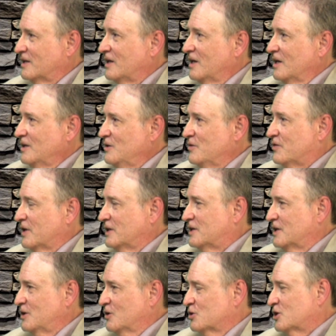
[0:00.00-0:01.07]
that you think
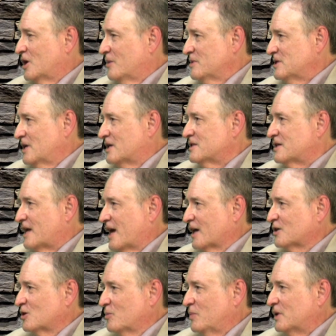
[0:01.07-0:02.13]
that your job is not as an
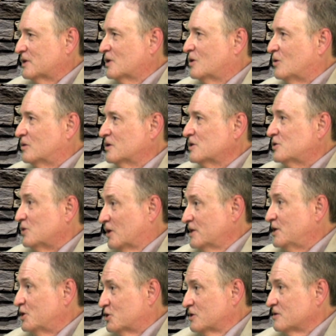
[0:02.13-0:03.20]
actor, but going to
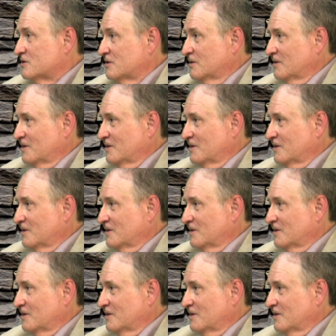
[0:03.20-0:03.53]
auditions.